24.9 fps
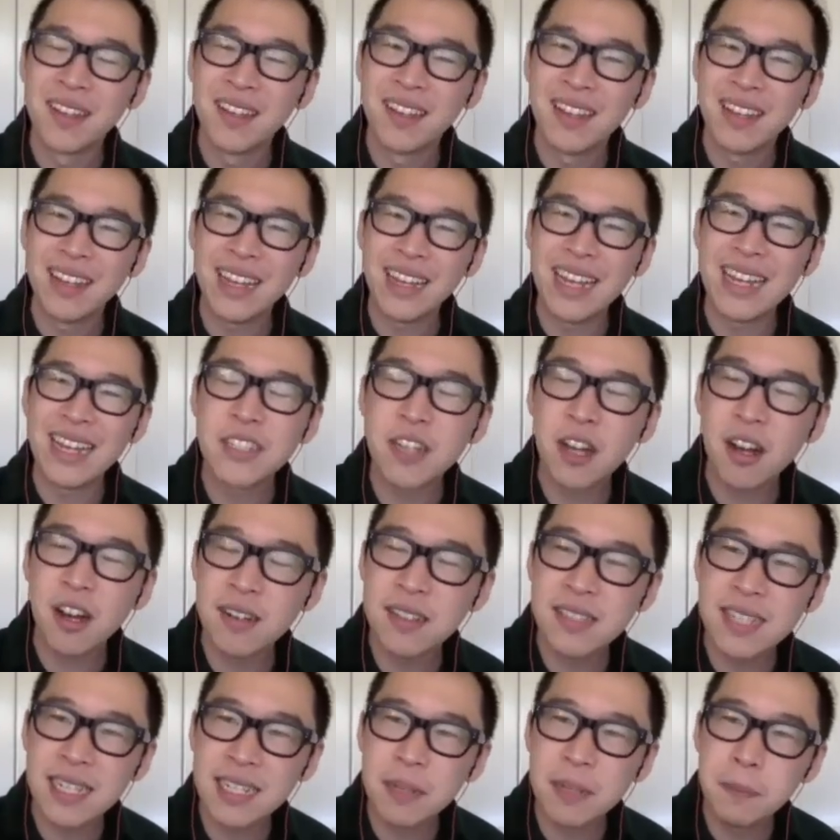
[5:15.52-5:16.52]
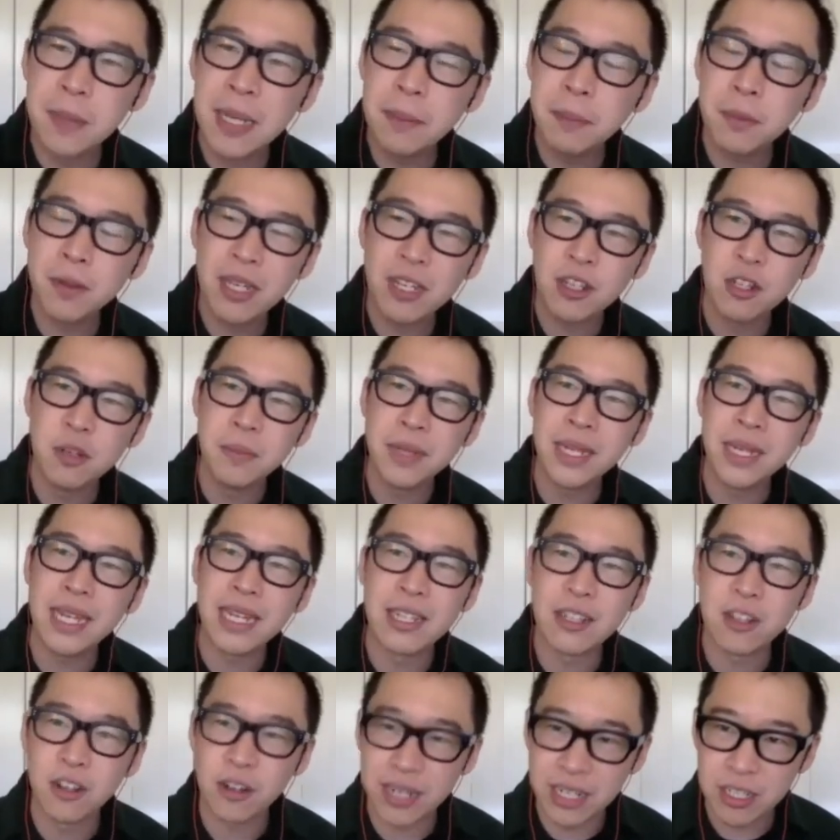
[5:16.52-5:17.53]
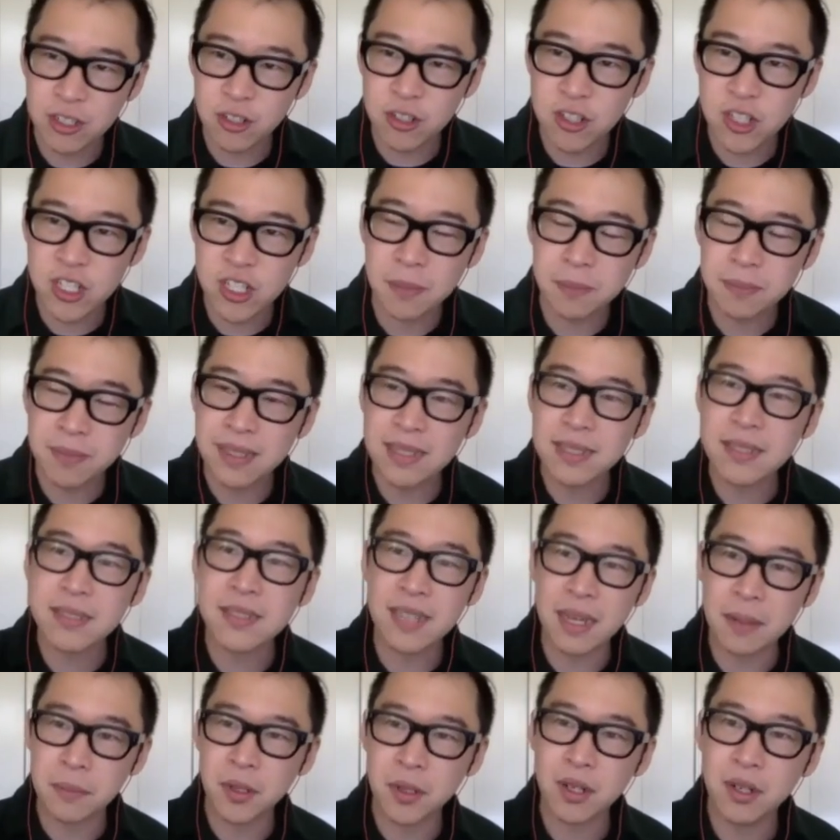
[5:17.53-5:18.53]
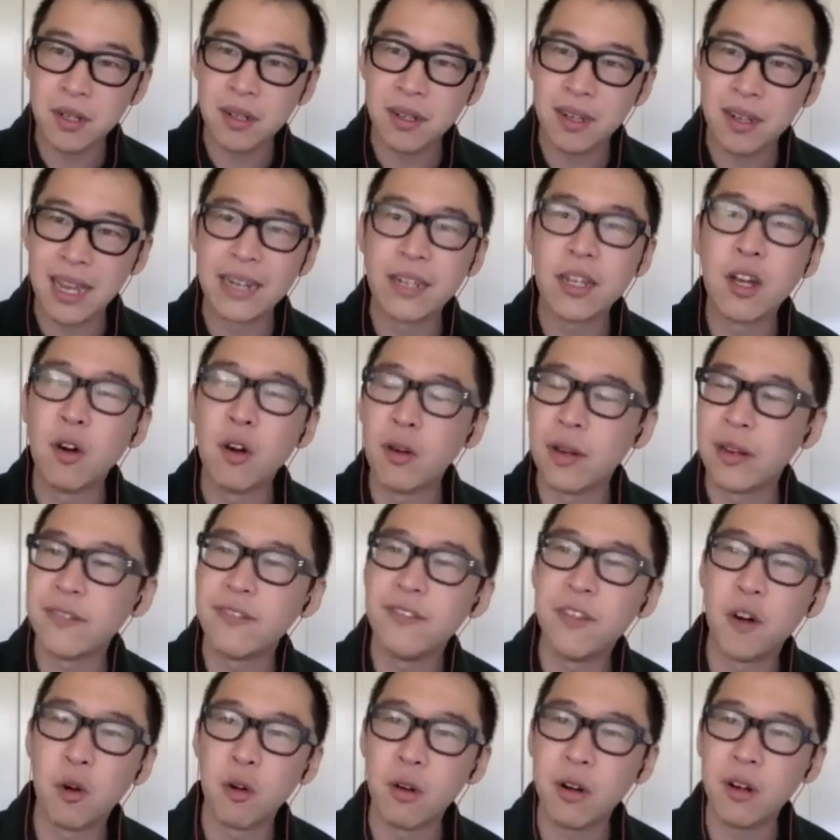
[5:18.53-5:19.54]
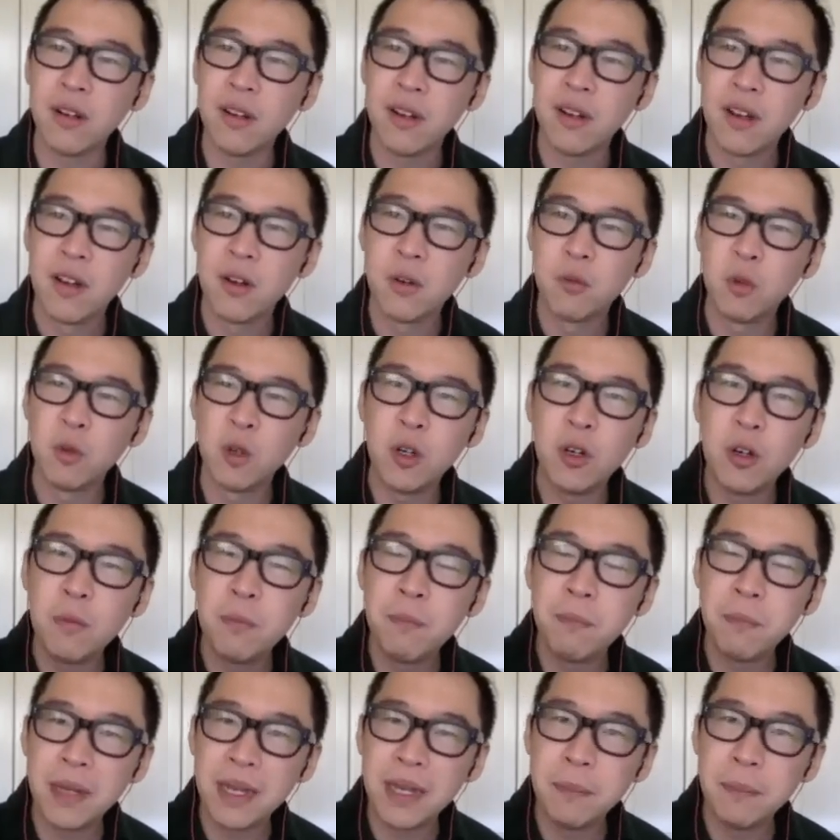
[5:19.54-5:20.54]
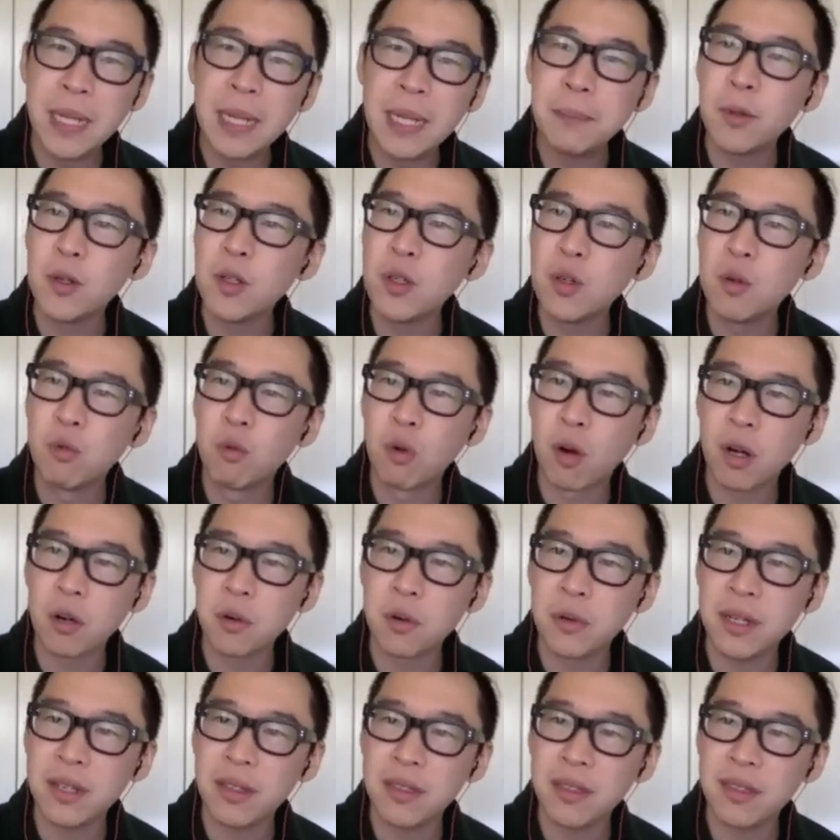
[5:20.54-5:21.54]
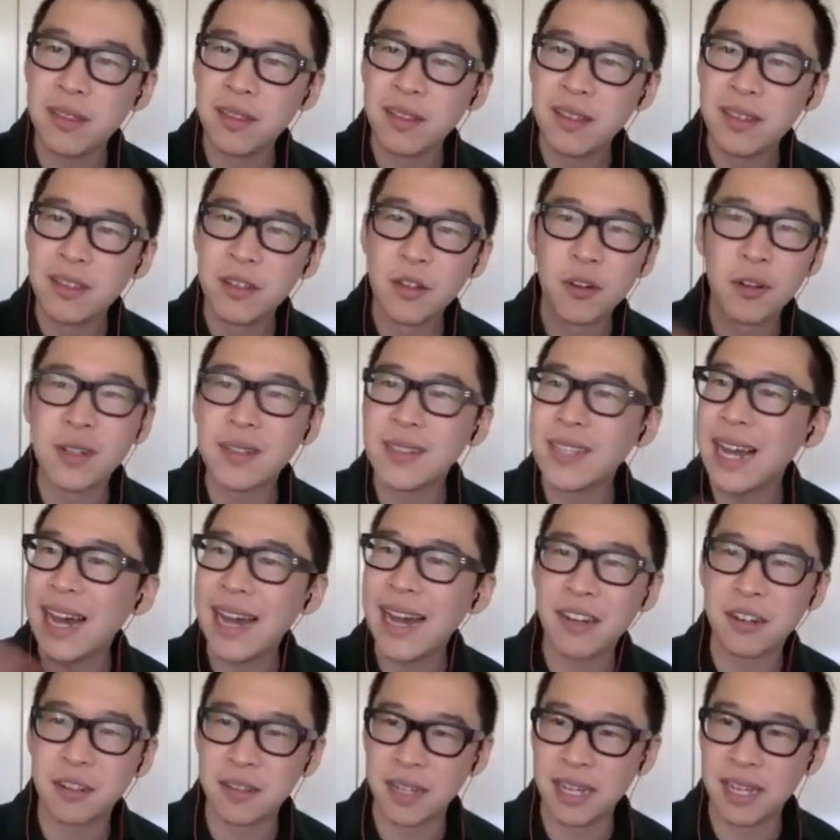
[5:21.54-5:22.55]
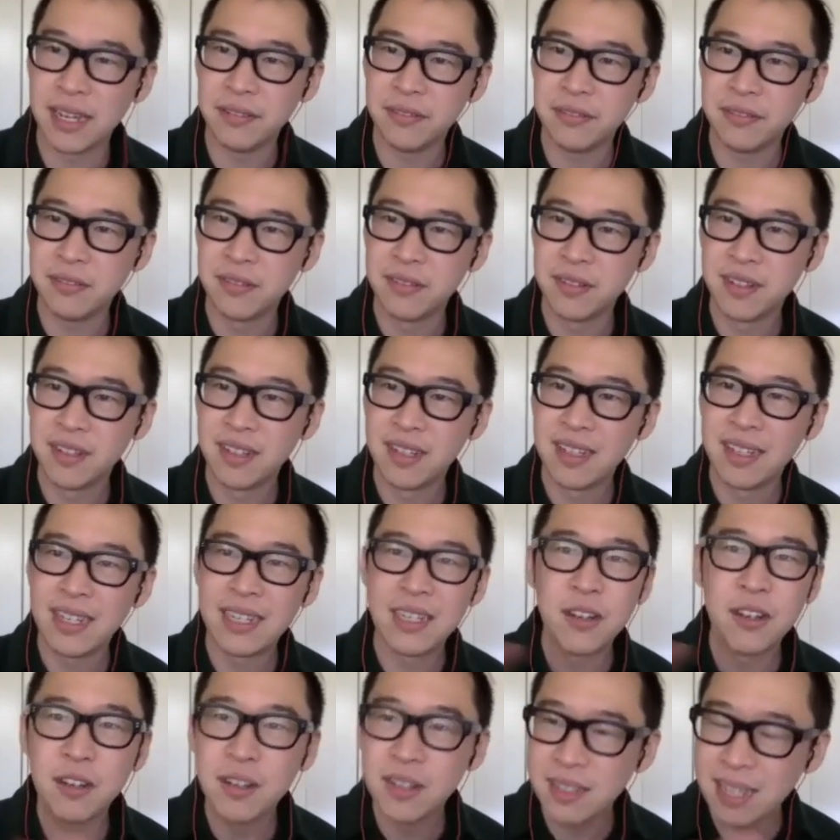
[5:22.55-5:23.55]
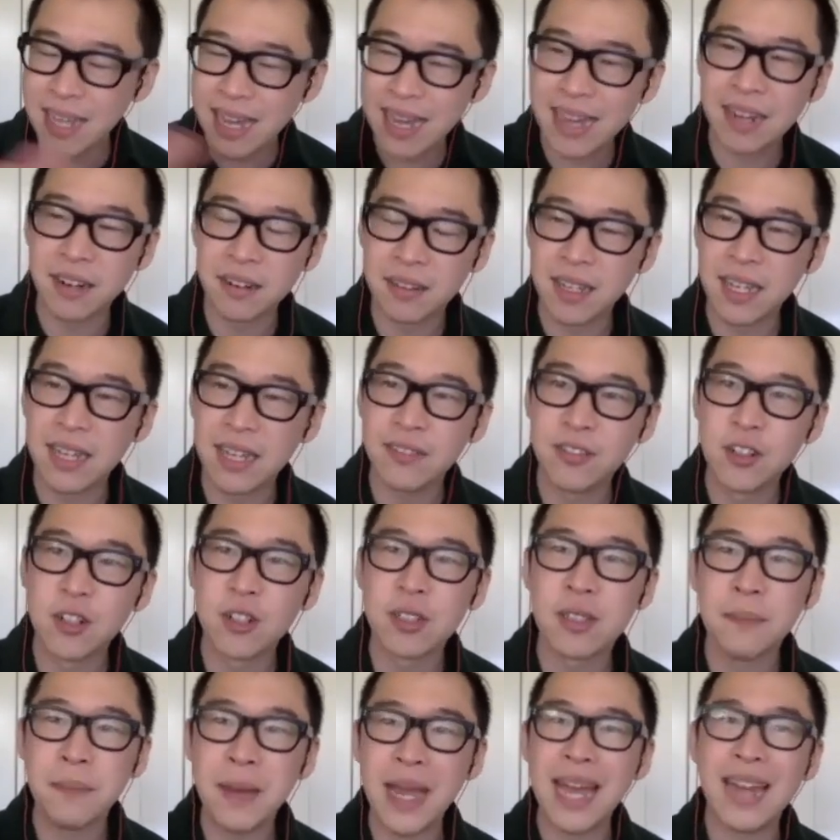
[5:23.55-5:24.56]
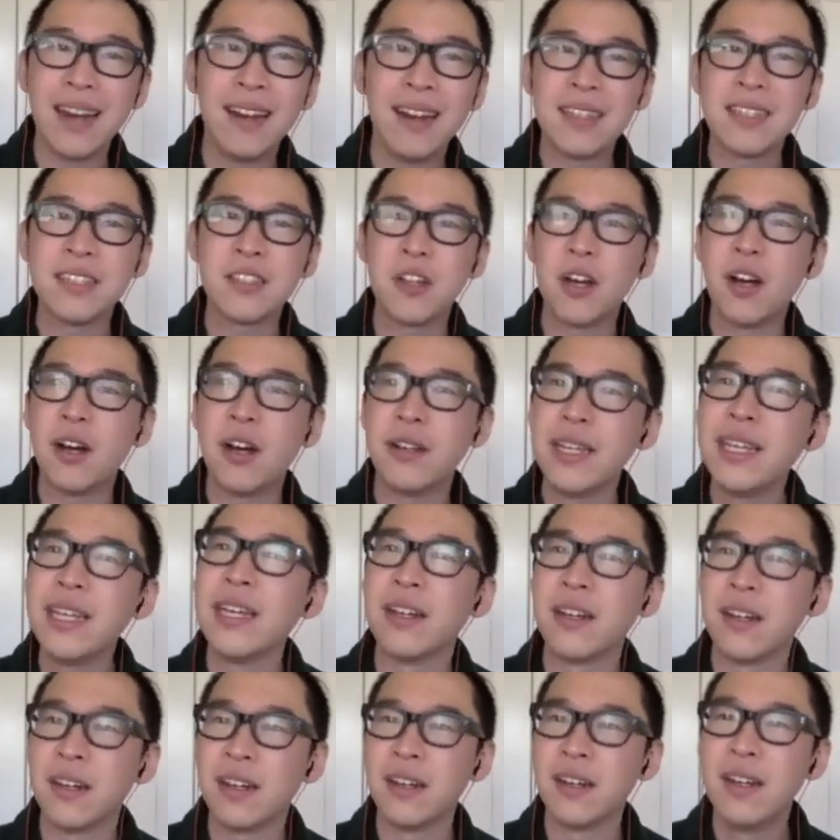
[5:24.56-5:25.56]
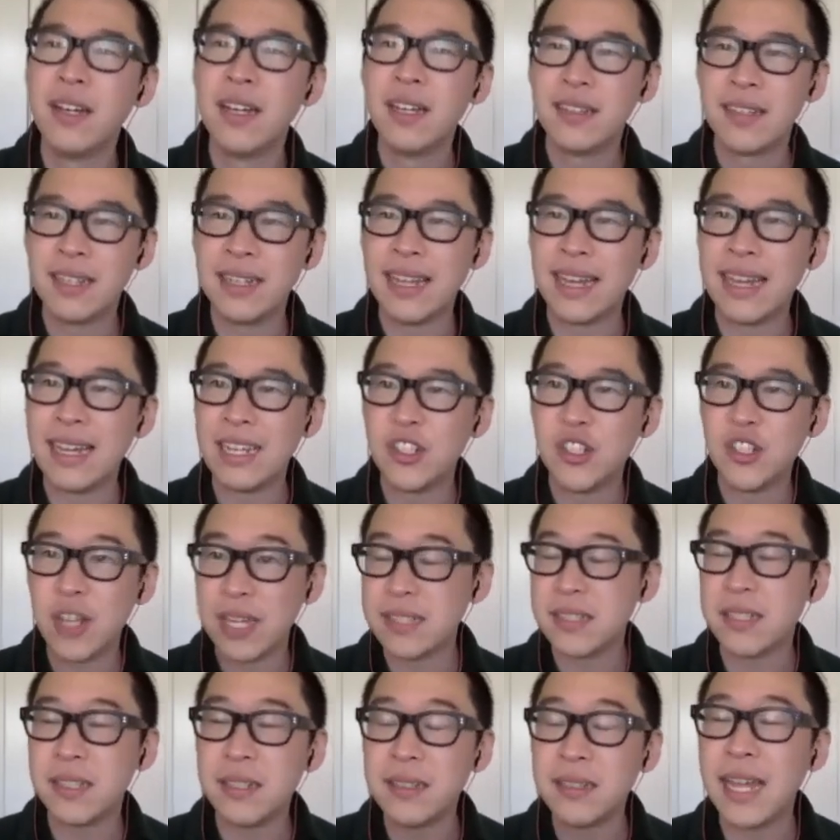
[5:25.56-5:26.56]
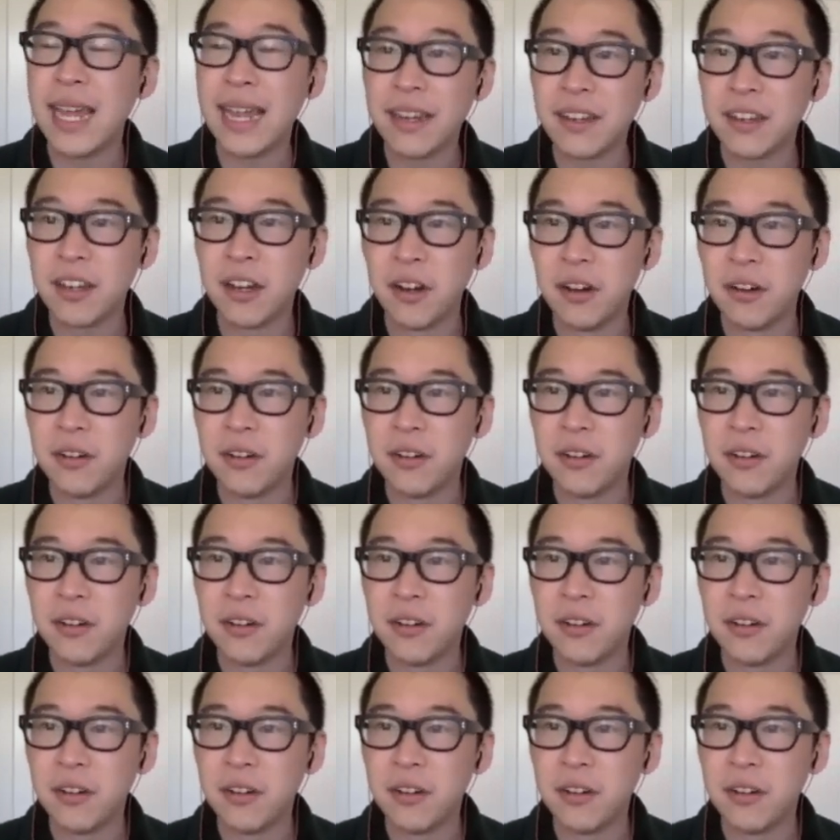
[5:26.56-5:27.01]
It's hard to say. The people that you meet in their internship this summer and going forward will be people you work with your entire life. Your entire life. There's a panelist on here today, Jason Tenko.